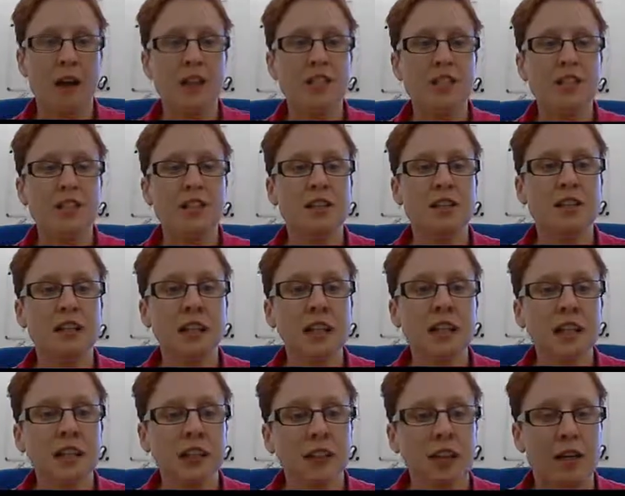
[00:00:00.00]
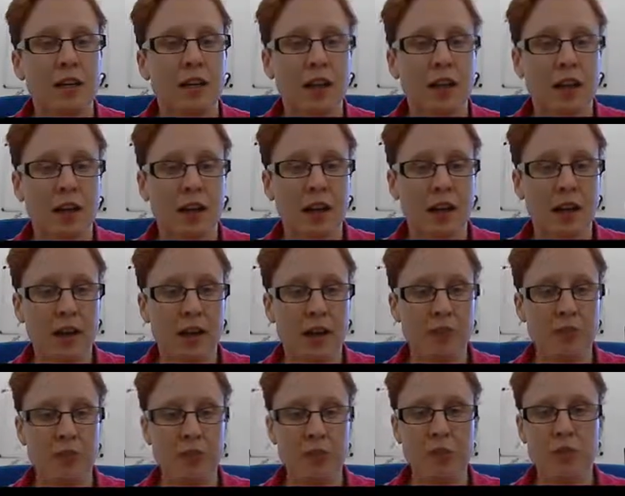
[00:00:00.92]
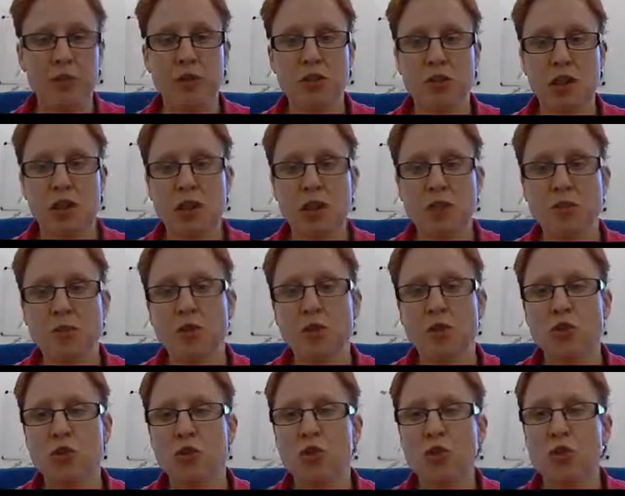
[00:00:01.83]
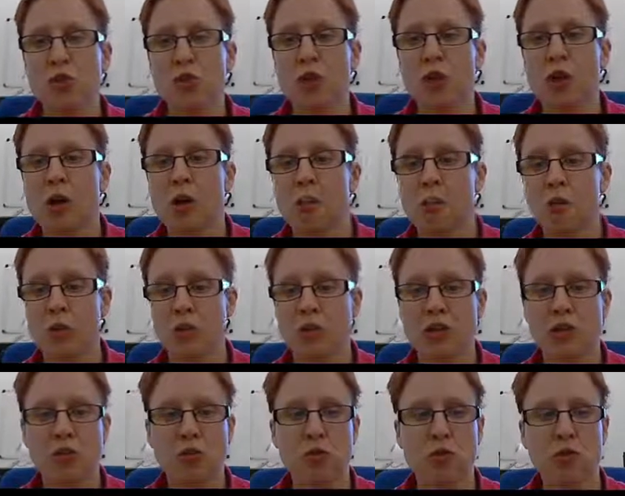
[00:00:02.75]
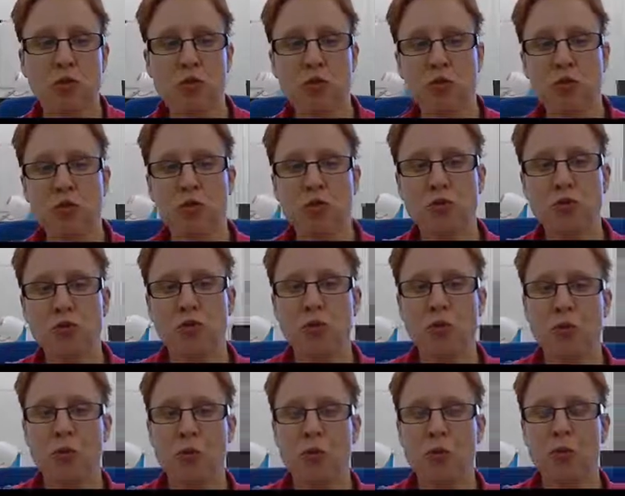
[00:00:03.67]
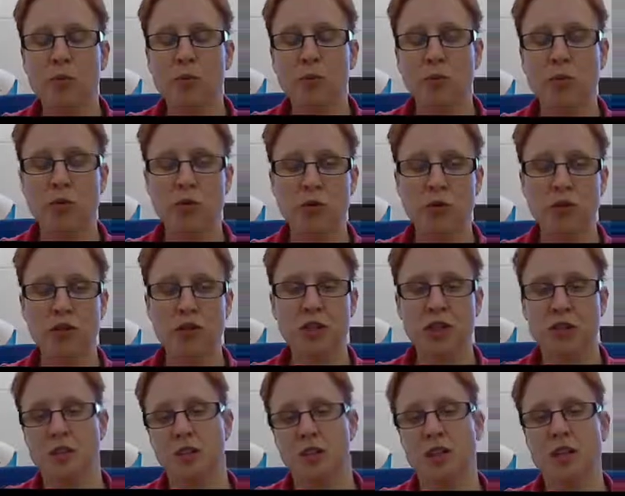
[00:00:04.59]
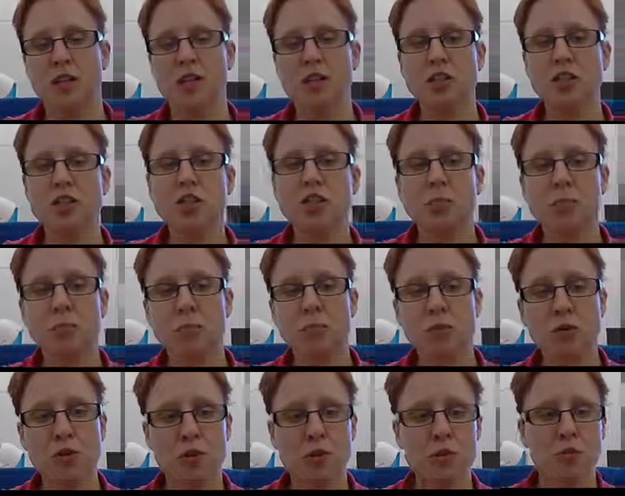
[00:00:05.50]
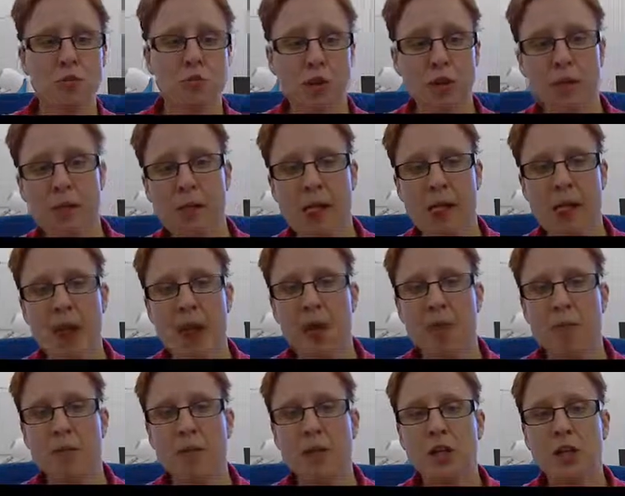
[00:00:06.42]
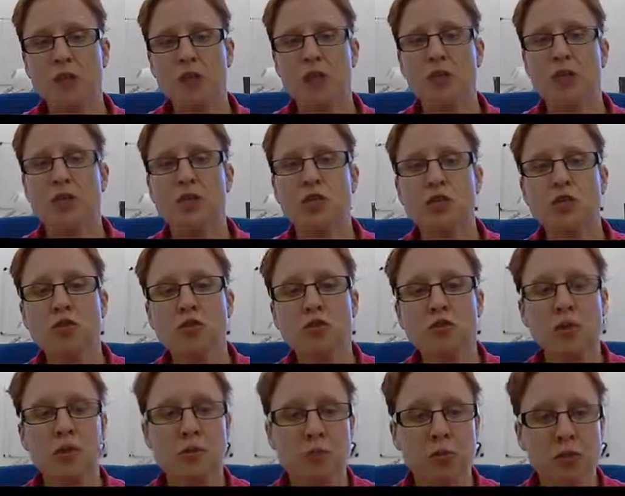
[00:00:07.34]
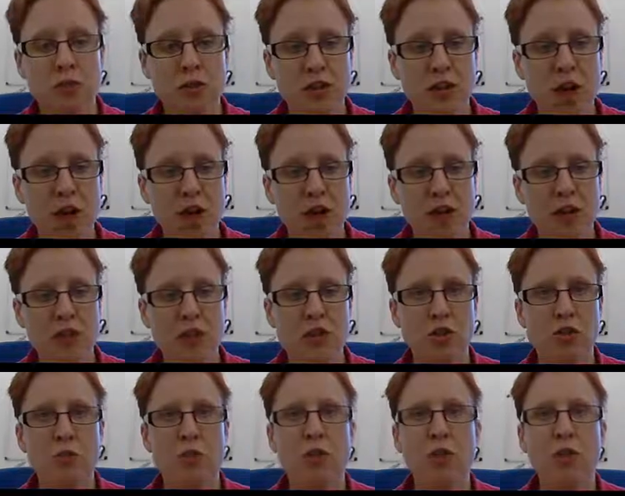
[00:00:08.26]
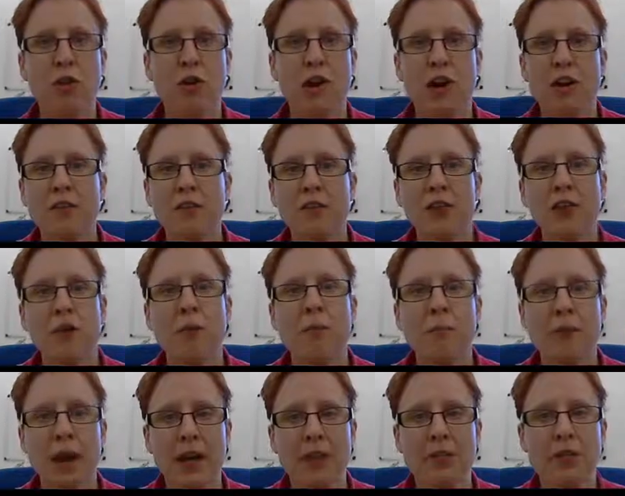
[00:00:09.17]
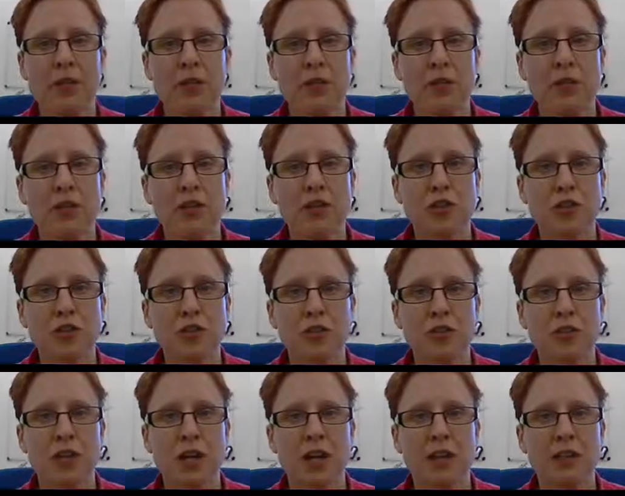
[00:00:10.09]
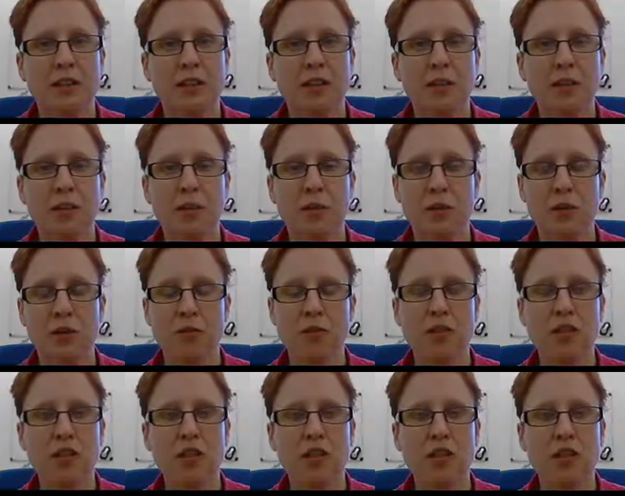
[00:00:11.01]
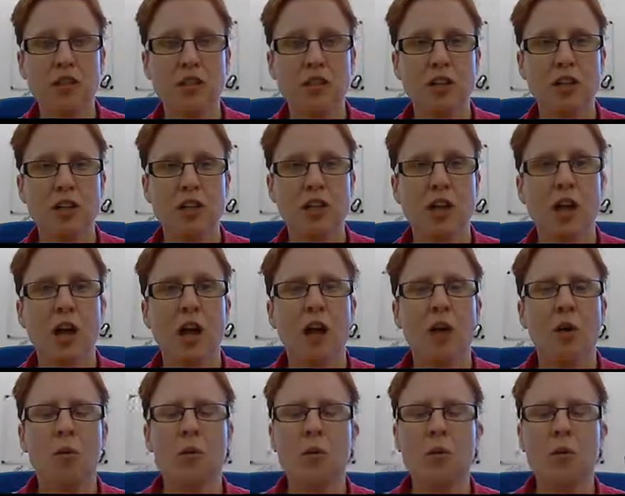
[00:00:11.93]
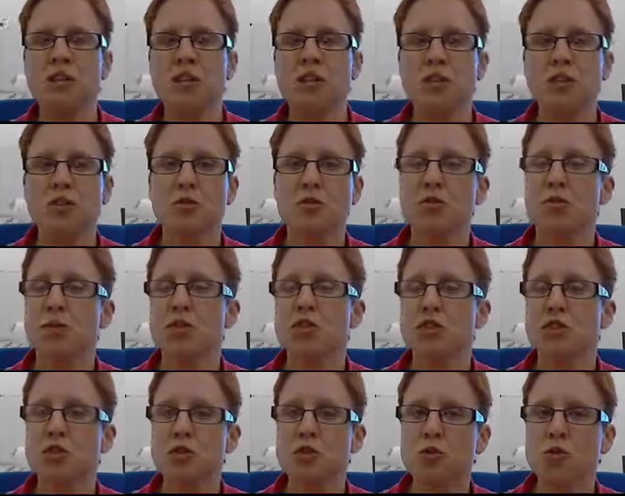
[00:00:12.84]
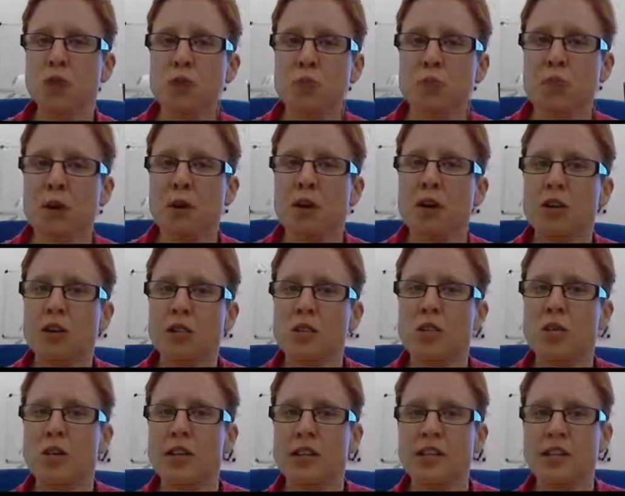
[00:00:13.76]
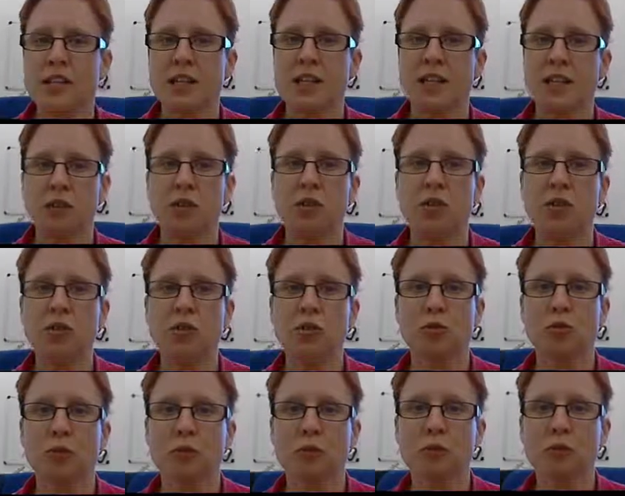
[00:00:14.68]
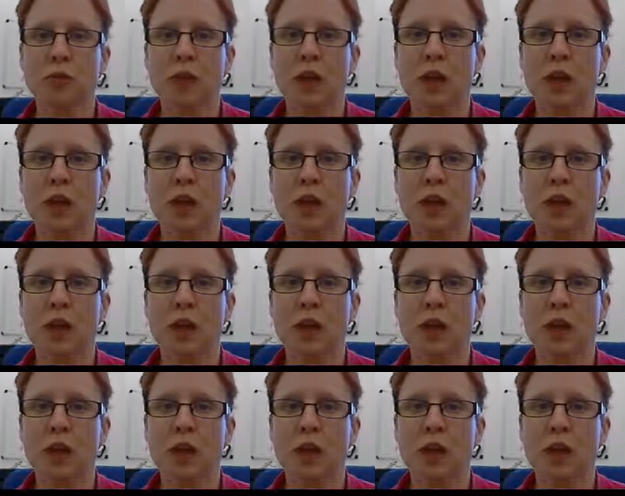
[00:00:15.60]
Is it clear? Be precise in what your project's contribution to the problem or solution is. And this is an important one, because if it's not precise, you will forever come back to your research objective whenever you get stuck. Was this or was this not part of what I set out to do?